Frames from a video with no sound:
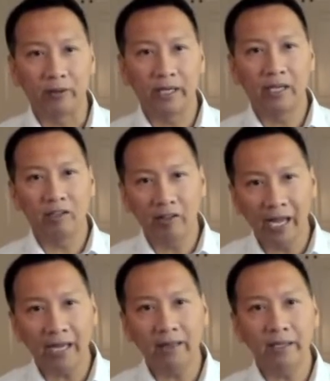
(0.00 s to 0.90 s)

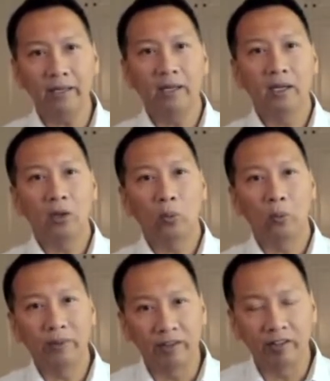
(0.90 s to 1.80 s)
exactly what
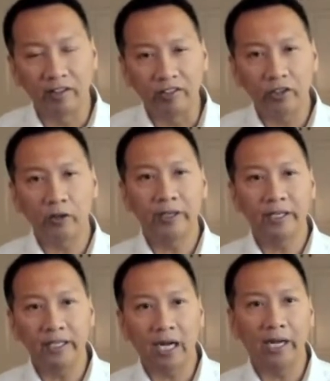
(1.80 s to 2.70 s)
the centurion
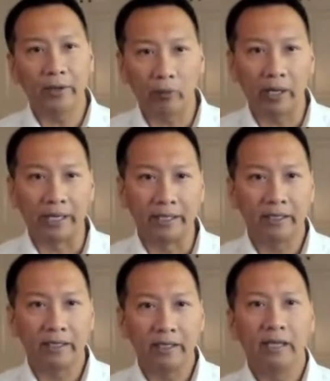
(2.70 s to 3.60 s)
got right
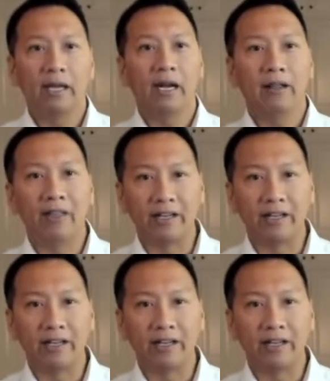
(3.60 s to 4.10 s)
that